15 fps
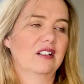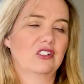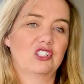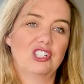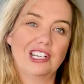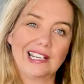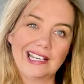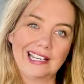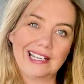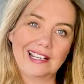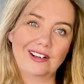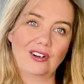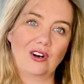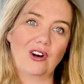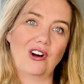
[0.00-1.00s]

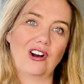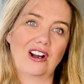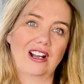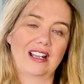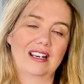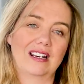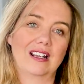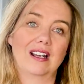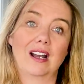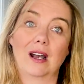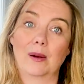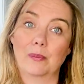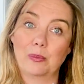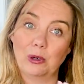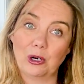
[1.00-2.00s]
chicken on
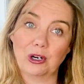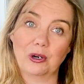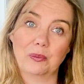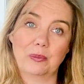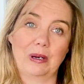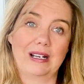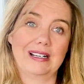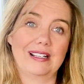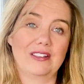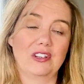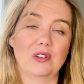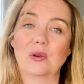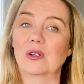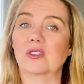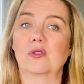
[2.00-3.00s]
a burger bun in
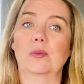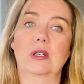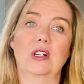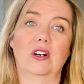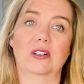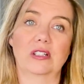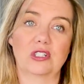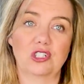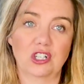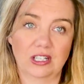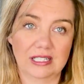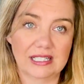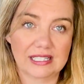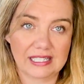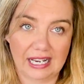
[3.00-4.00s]
the US would be called a
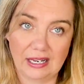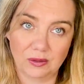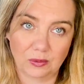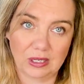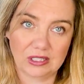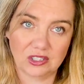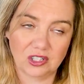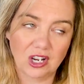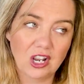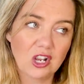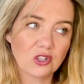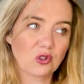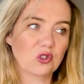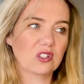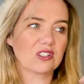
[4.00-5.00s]
chicken sandwich.
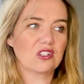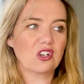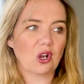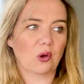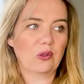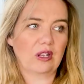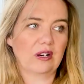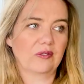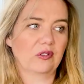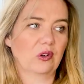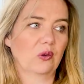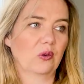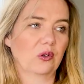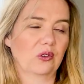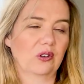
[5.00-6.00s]
So just know that if
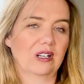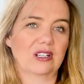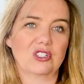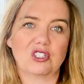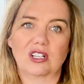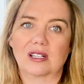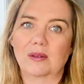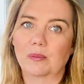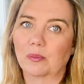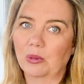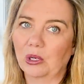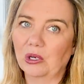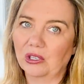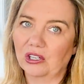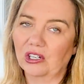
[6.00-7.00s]
you're ordering a chicken
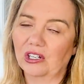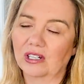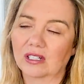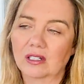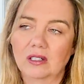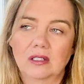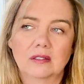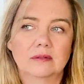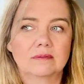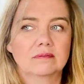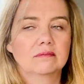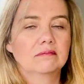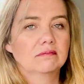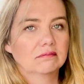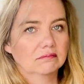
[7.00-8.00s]
burger,
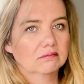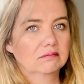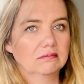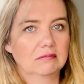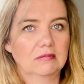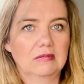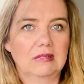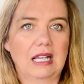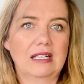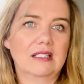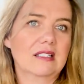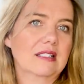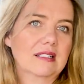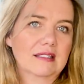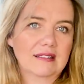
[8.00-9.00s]

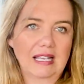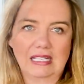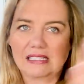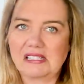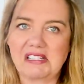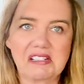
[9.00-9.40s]
that's the